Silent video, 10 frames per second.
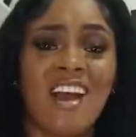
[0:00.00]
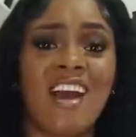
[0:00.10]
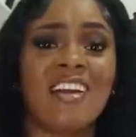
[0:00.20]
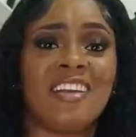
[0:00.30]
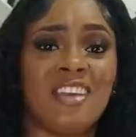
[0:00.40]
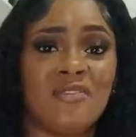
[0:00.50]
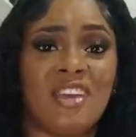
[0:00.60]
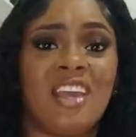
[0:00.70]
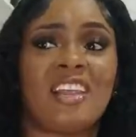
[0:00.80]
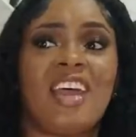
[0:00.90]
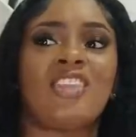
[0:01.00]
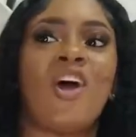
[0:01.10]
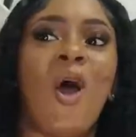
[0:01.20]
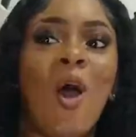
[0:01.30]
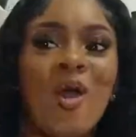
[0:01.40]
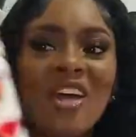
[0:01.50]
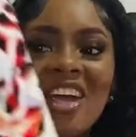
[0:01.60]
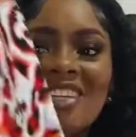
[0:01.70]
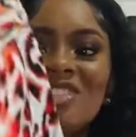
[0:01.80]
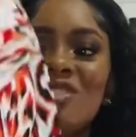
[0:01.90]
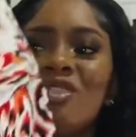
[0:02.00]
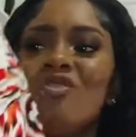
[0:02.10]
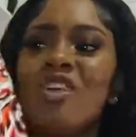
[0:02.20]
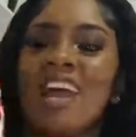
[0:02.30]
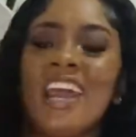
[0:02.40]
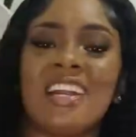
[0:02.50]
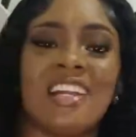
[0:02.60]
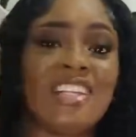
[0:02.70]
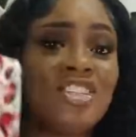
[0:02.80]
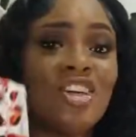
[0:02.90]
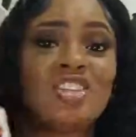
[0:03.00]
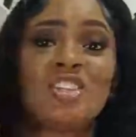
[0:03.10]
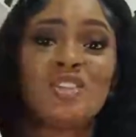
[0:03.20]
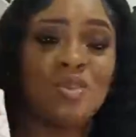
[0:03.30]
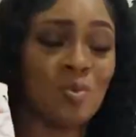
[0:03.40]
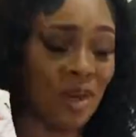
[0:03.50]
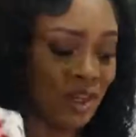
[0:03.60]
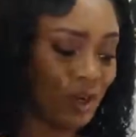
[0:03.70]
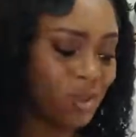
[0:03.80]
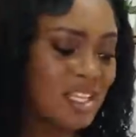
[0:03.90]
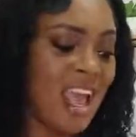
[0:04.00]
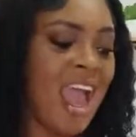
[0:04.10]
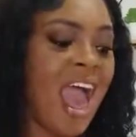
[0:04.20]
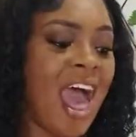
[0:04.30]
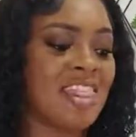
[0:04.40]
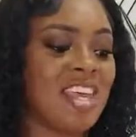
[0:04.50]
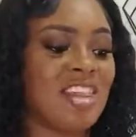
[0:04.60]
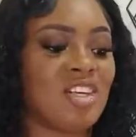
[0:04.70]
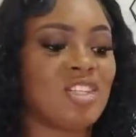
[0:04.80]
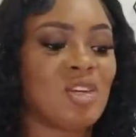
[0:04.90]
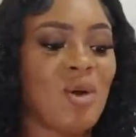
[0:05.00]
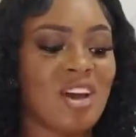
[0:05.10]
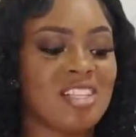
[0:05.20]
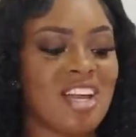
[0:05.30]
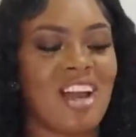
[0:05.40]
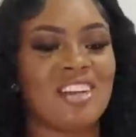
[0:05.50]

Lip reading: are giving, like the orange, the red. It's just super cute. And then the shorts are